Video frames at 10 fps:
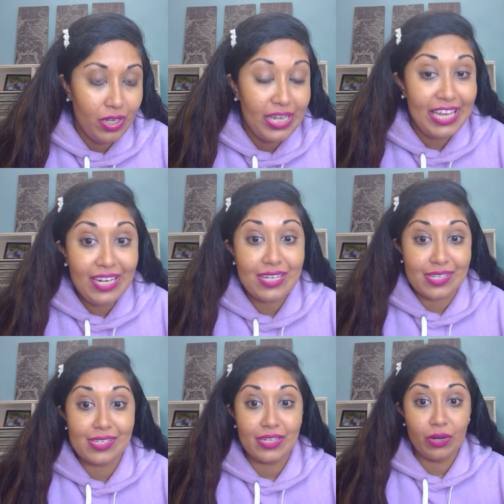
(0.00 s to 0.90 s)
It
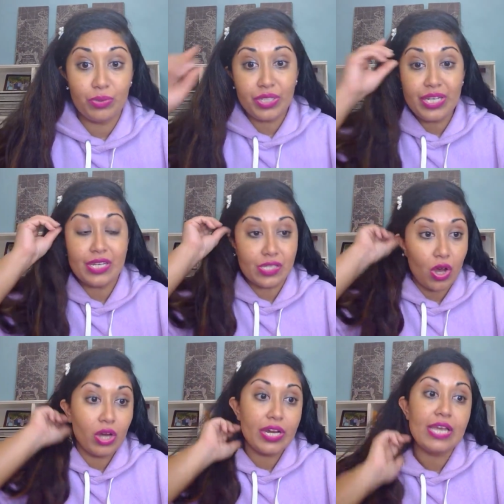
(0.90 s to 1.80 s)
is. It really is.
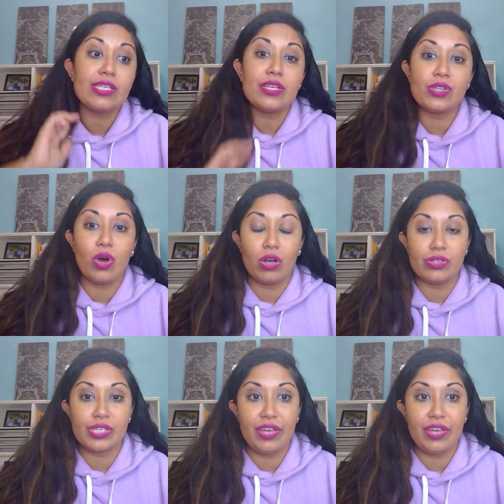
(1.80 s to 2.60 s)
On SS calls,